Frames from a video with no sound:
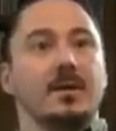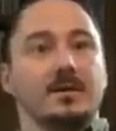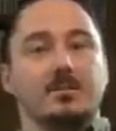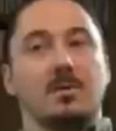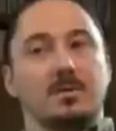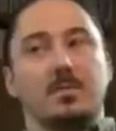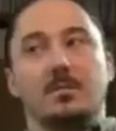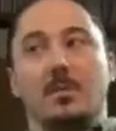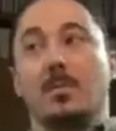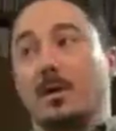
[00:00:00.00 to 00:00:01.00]
because most
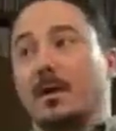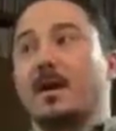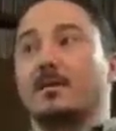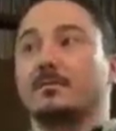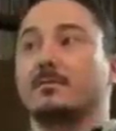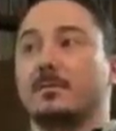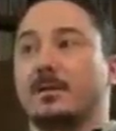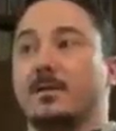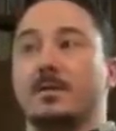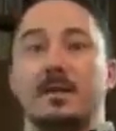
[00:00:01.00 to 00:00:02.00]
people burn out,
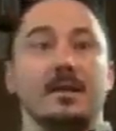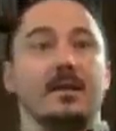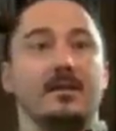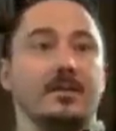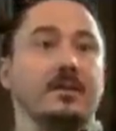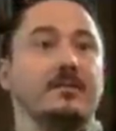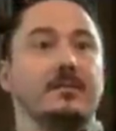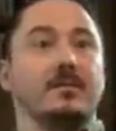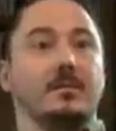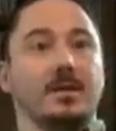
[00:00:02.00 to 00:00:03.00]
you know, and they leave it
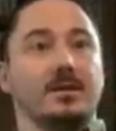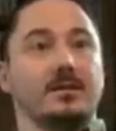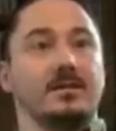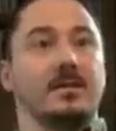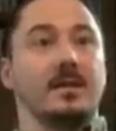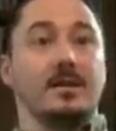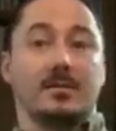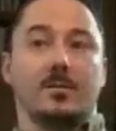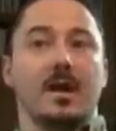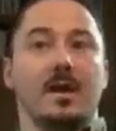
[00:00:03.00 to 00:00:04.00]
because
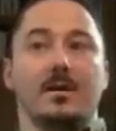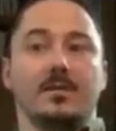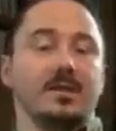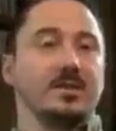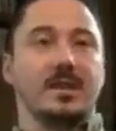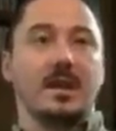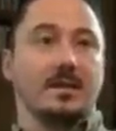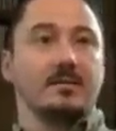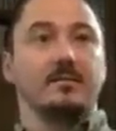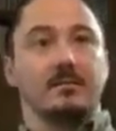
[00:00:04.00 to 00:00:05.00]
either pay or they just
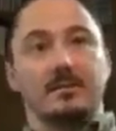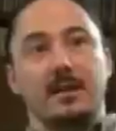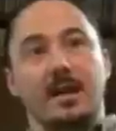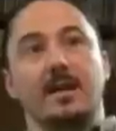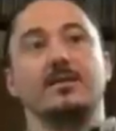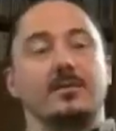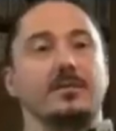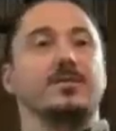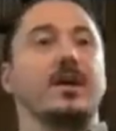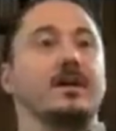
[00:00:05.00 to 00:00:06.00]
can't handle
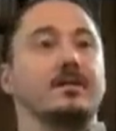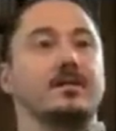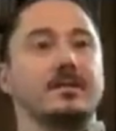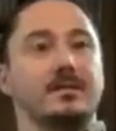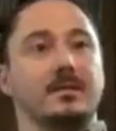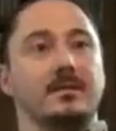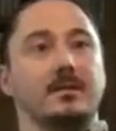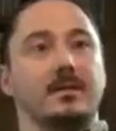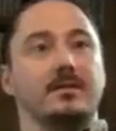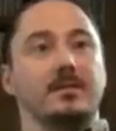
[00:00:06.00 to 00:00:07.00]
the stress
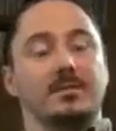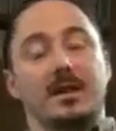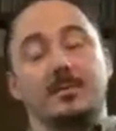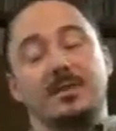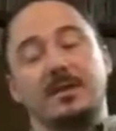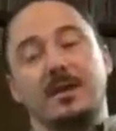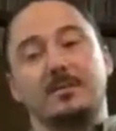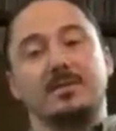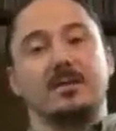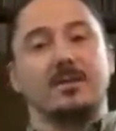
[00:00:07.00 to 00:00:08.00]
from time to
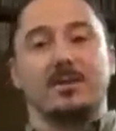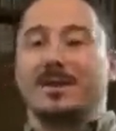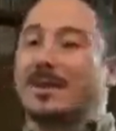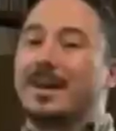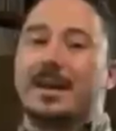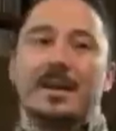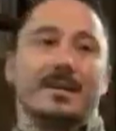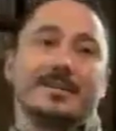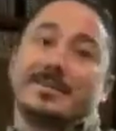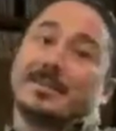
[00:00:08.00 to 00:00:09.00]
time. So
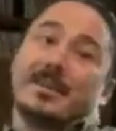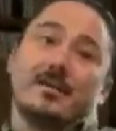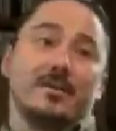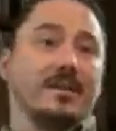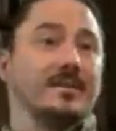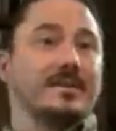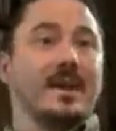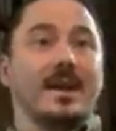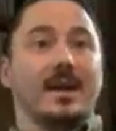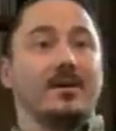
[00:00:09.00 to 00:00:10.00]
it's a tough thing to
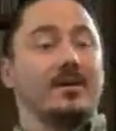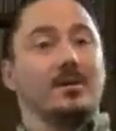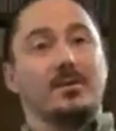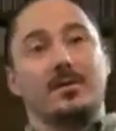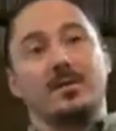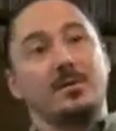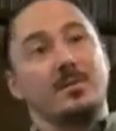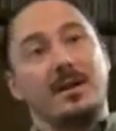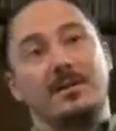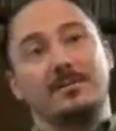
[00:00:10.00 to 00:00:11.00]
say how you're going to recruit
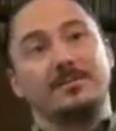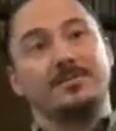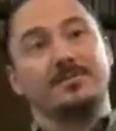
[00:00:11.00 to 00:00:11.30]
them now.